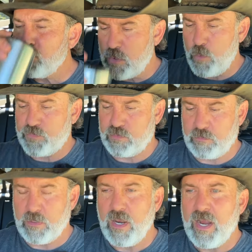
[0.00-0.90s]
Oops.
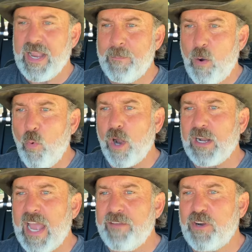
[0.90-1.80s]
Got my work
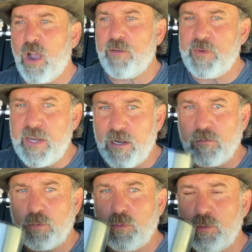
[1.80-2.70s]
life coffee here.
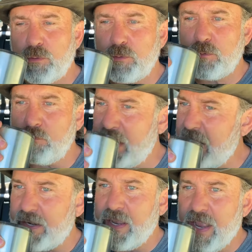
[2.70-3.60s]
Ooh,
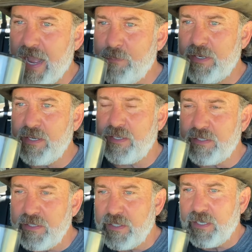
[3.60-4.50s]
man. I've been,
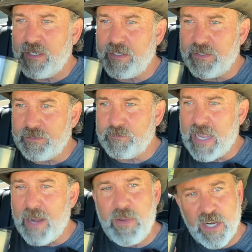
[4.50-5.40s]

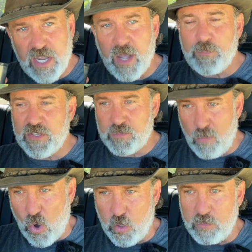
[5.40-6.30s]
had me a cup this
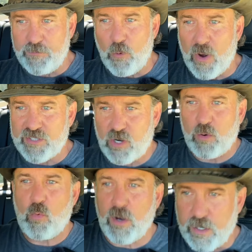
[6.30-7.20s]
morning before I
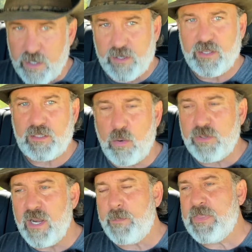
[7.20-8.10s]
started working,
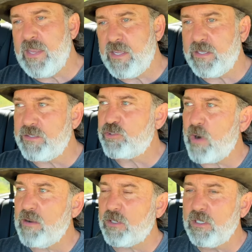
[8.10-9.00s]
loading up the
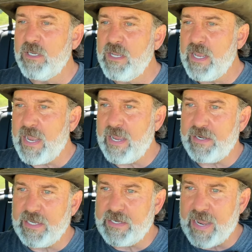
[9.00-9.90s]
trailer.
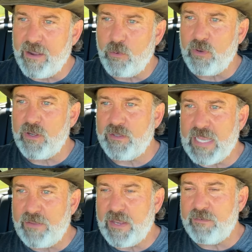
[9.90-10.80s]
And now
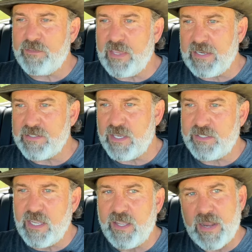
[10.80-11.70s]
that everything's
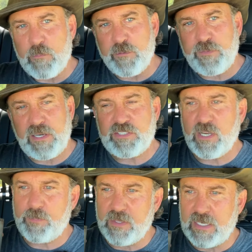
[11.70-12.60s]
done, I'm going to finish
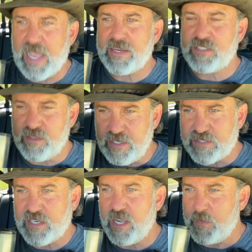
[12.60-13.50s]
up the last of
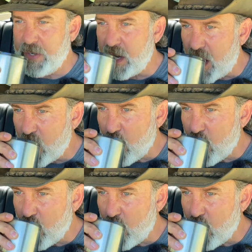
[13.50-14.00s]
this cup here.